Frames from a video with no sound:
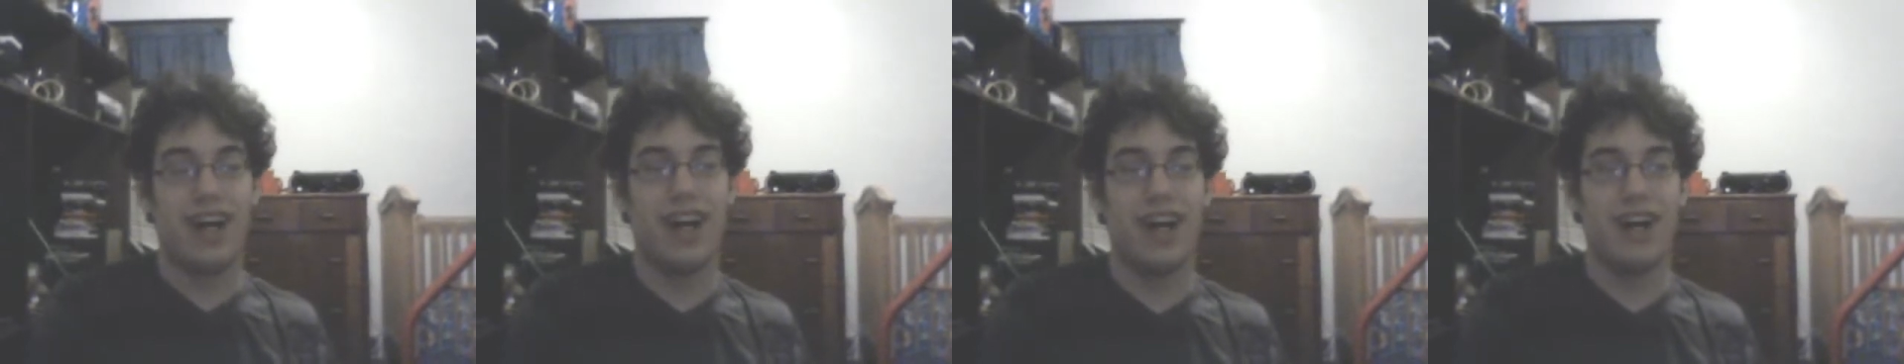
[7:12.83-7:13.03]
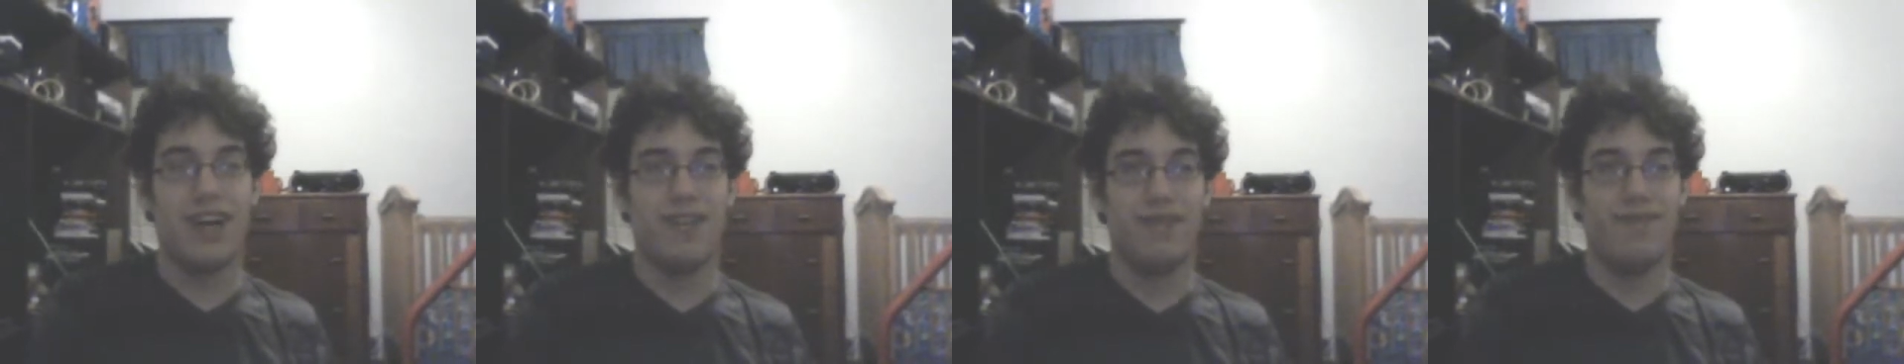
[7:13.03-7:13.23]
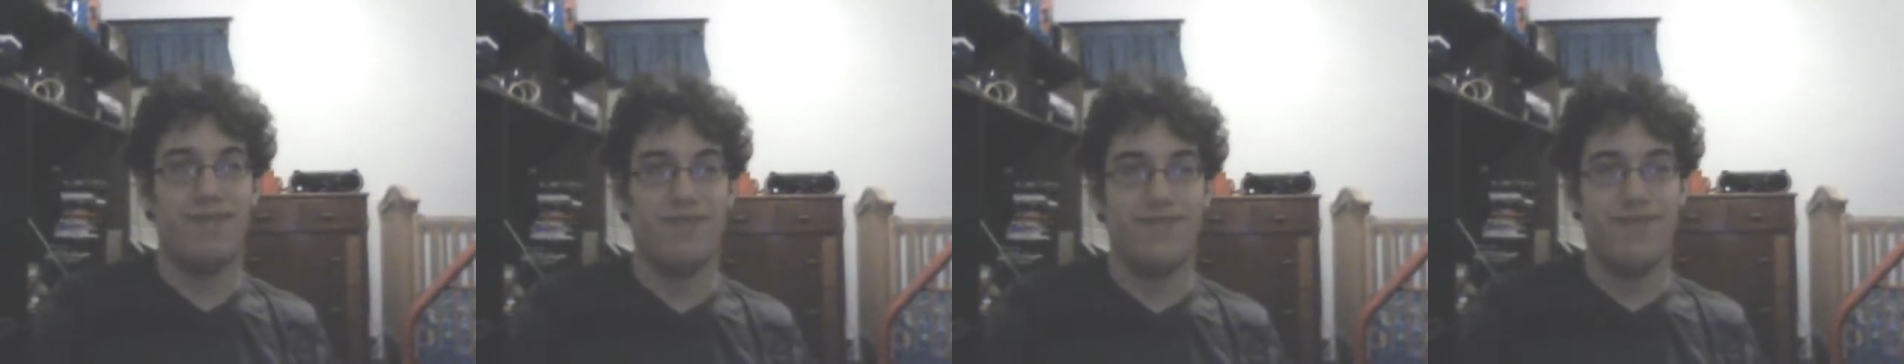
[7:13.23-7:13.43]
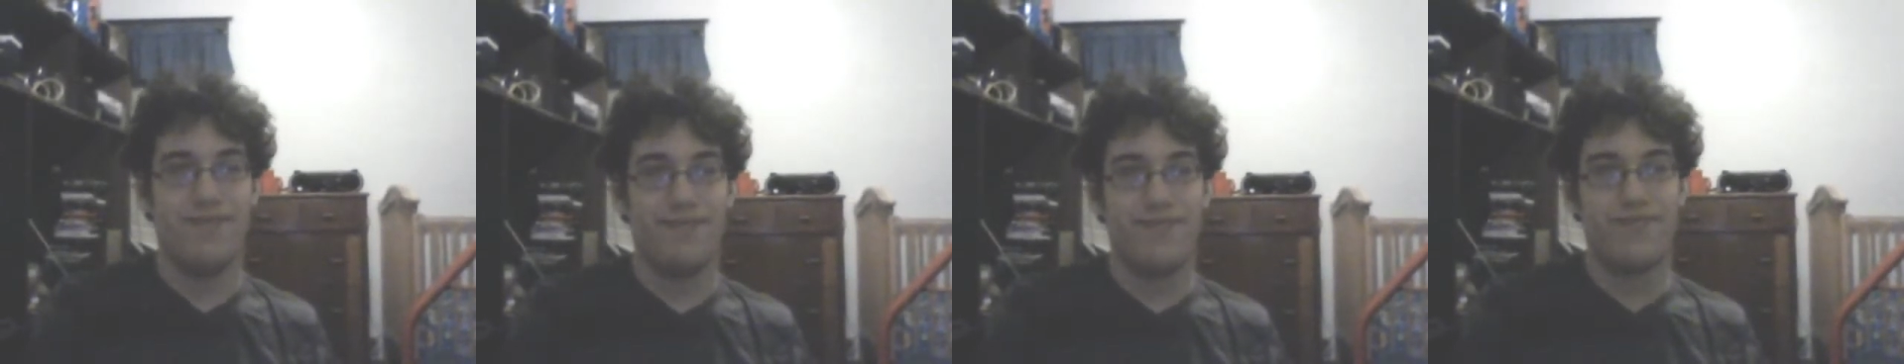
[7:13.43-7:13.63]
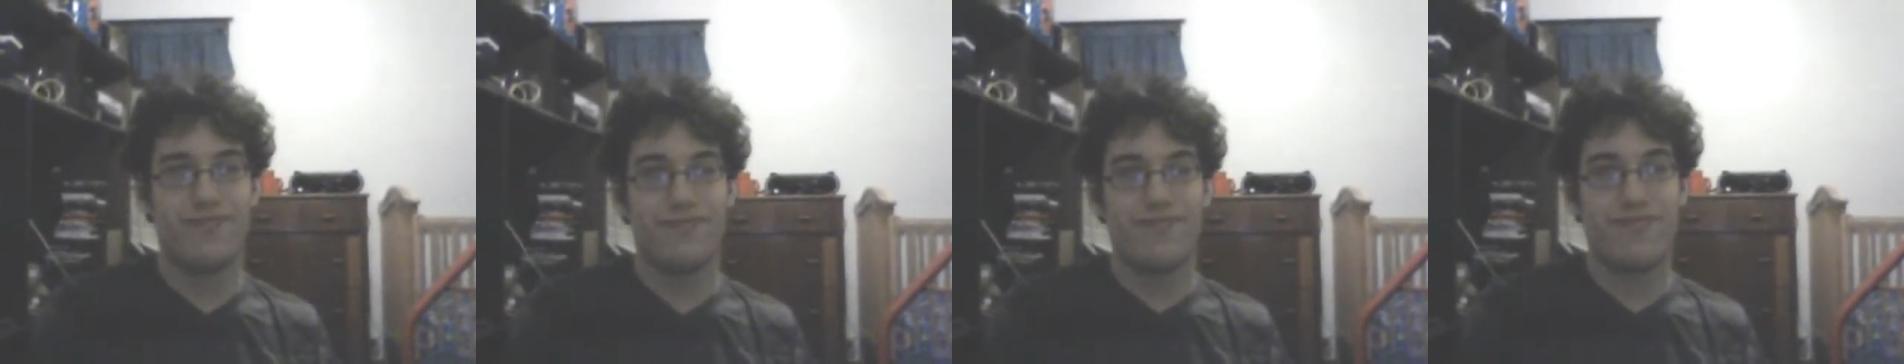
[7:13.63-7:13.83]
Um,
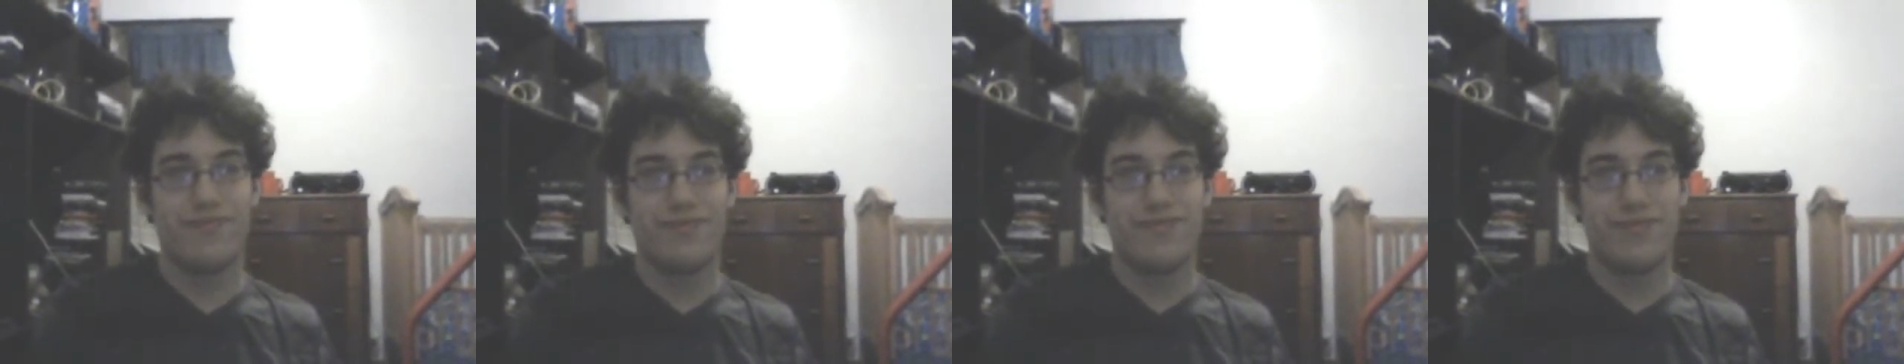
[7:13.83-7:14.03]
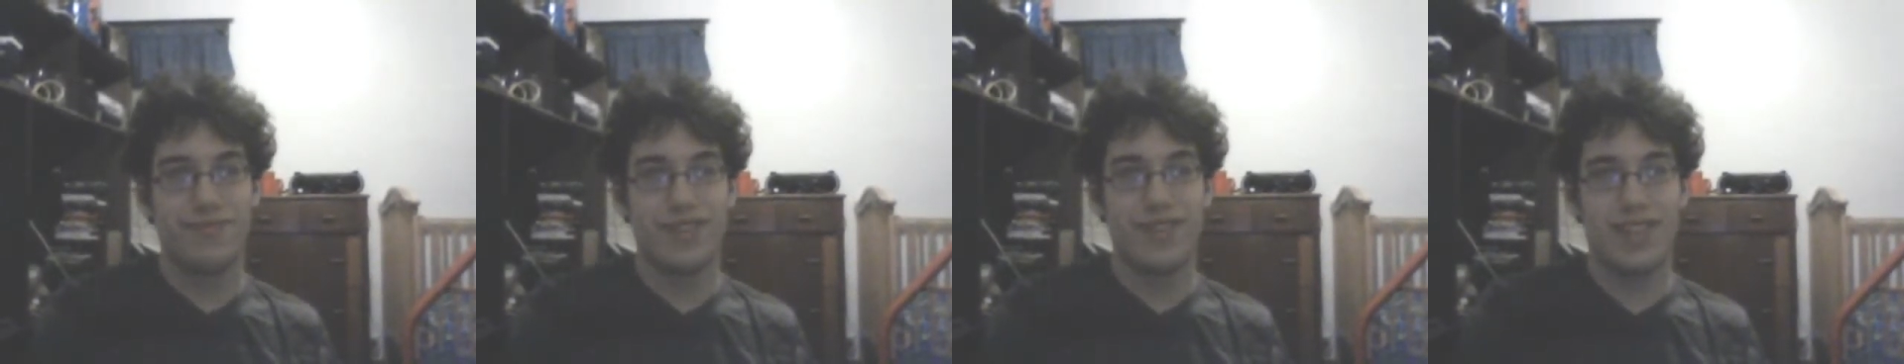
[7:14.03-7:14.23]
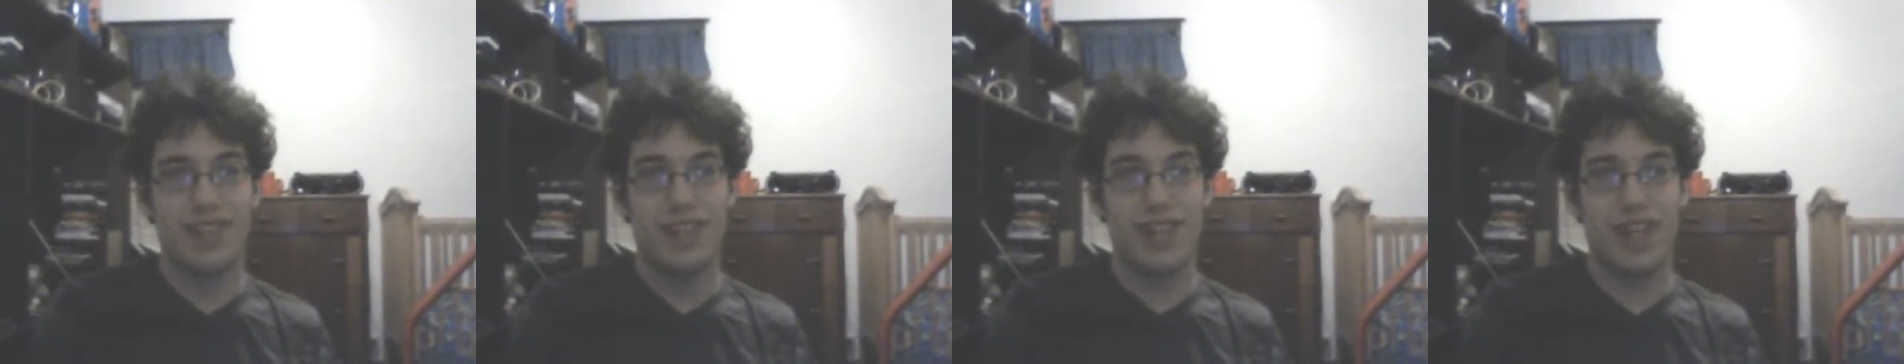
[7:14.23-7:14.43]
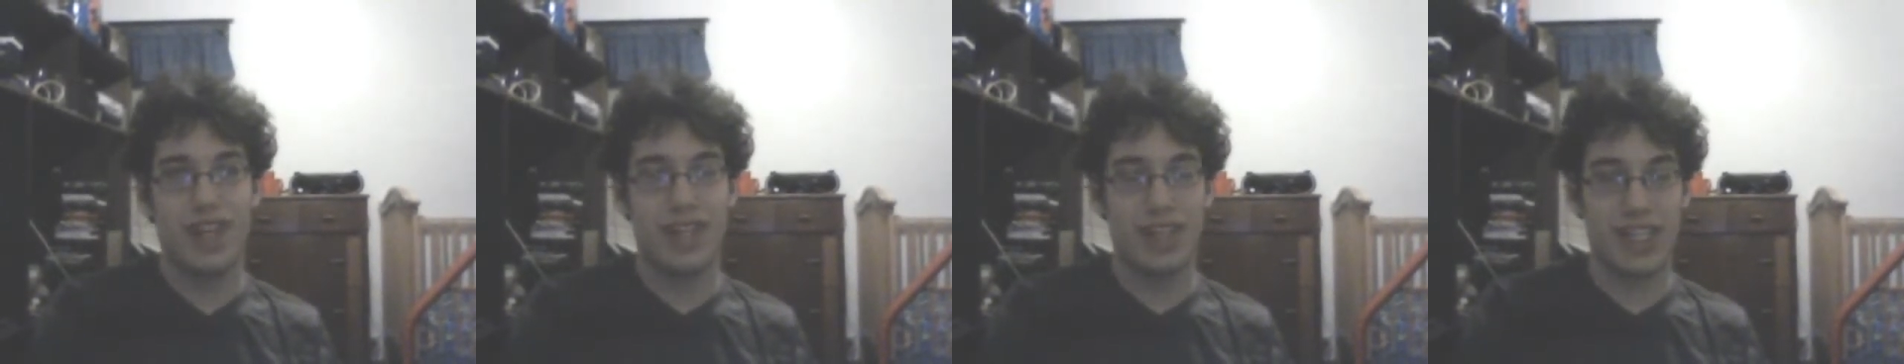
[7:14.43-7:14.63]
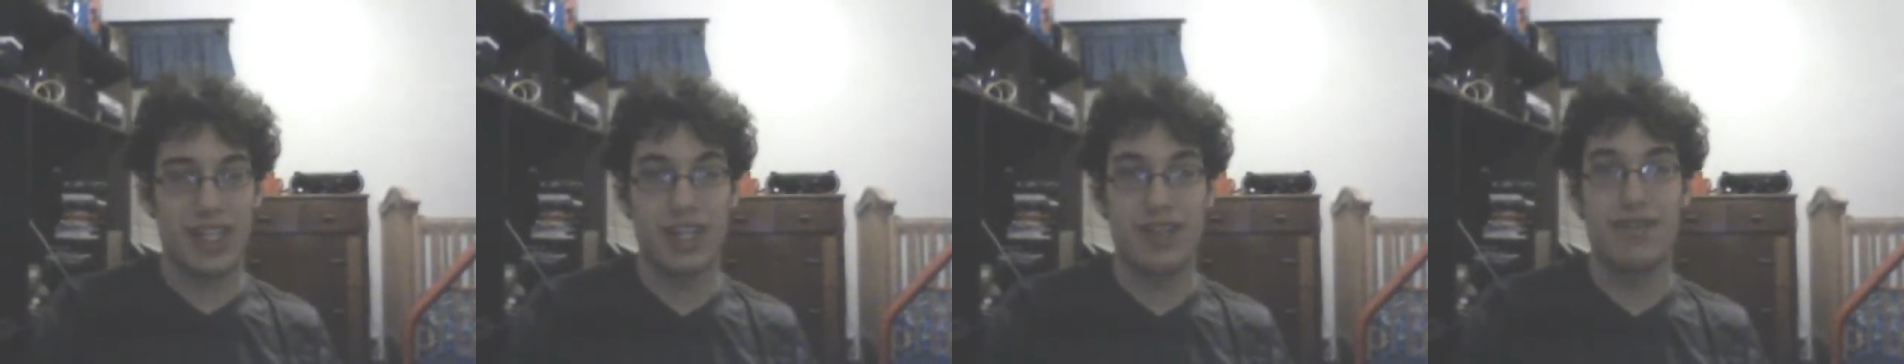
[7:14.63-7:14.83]

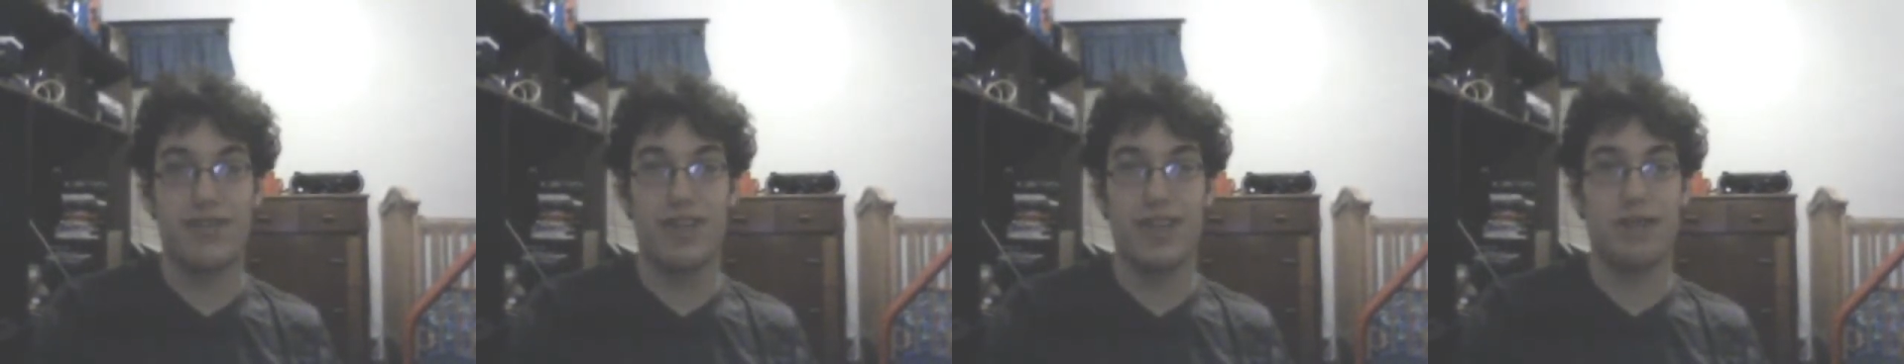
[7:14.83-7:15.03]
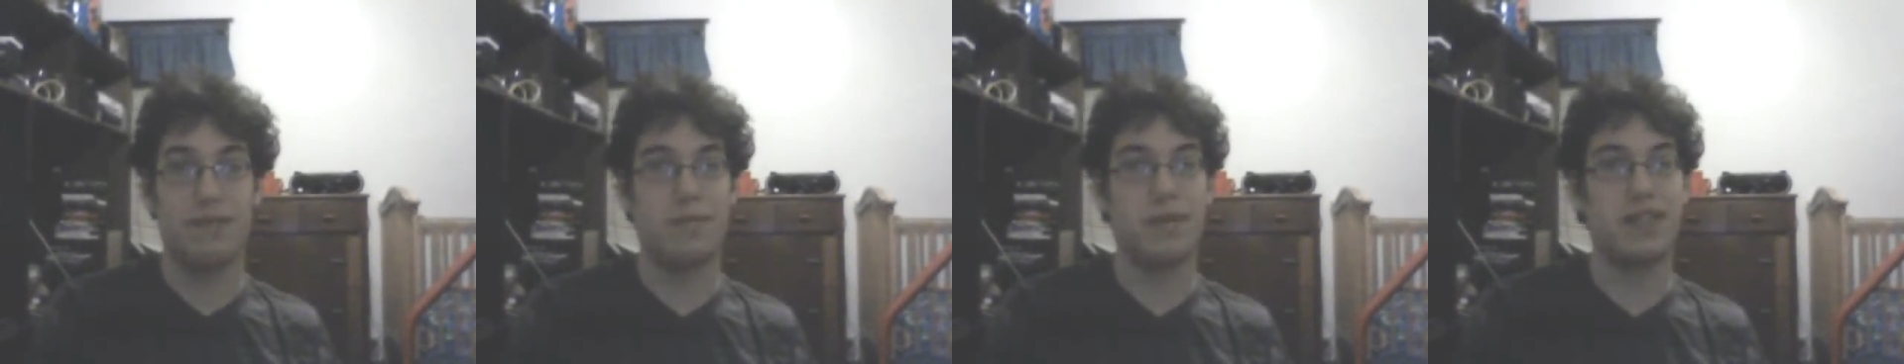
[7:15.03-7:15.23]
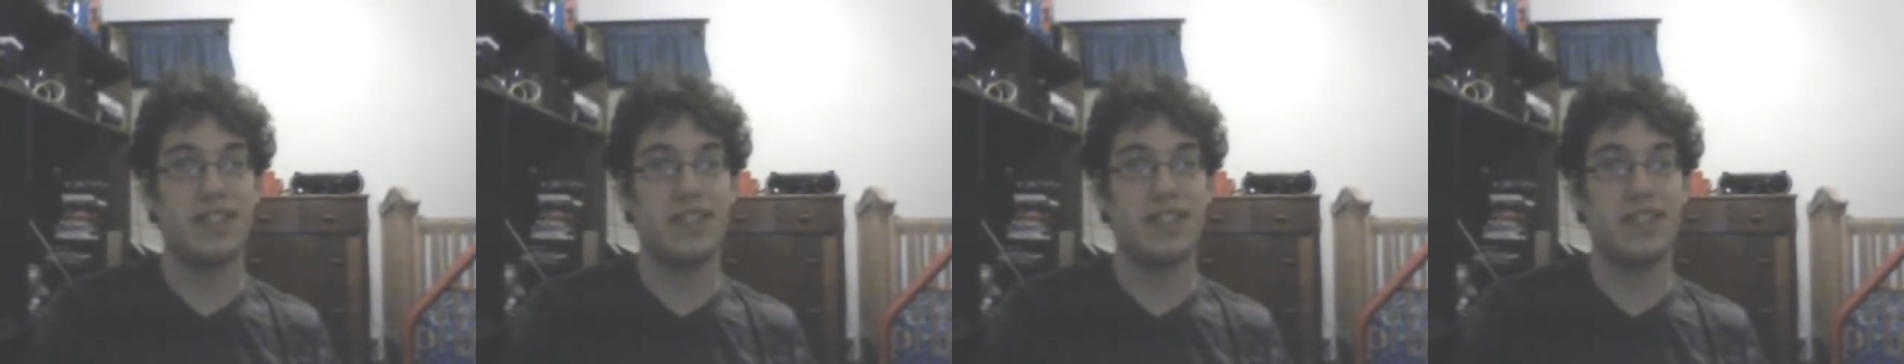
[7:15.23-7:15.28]
and good for him